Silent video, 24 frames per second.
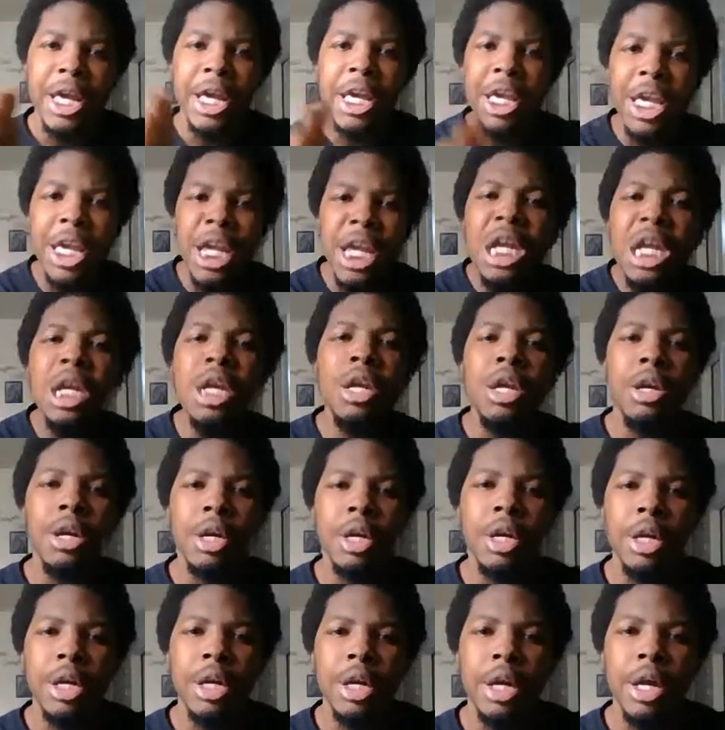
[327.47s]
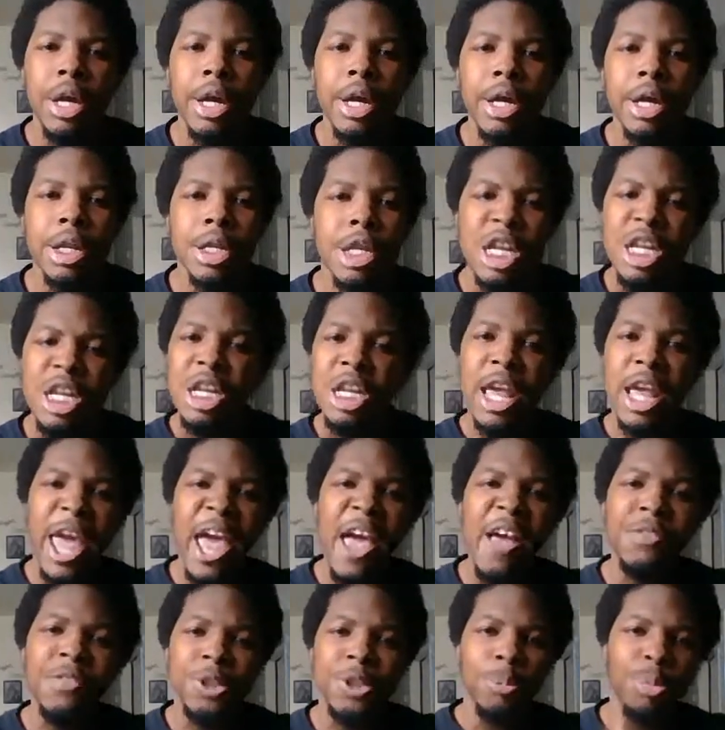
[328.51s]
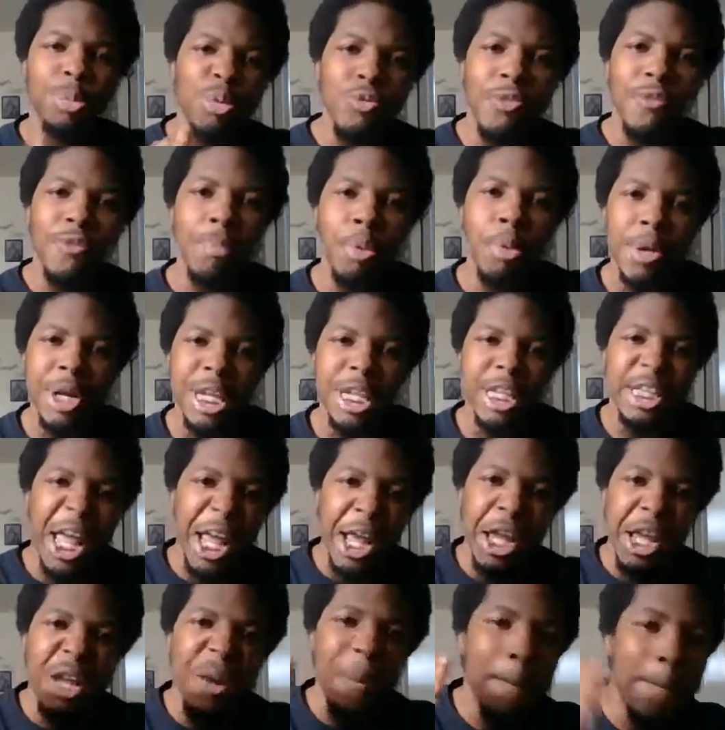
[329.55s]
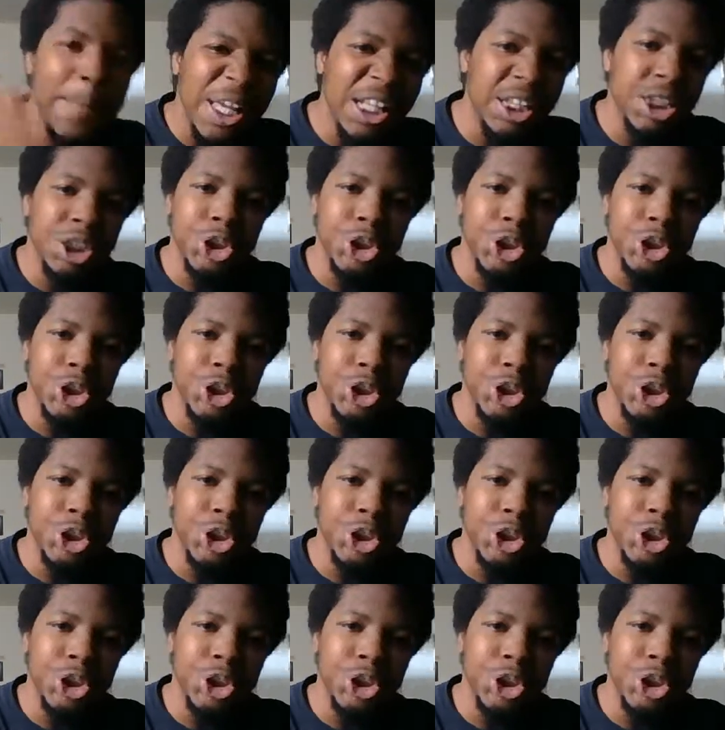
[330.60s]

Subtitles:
He didn't have to prove a point that he could beat you.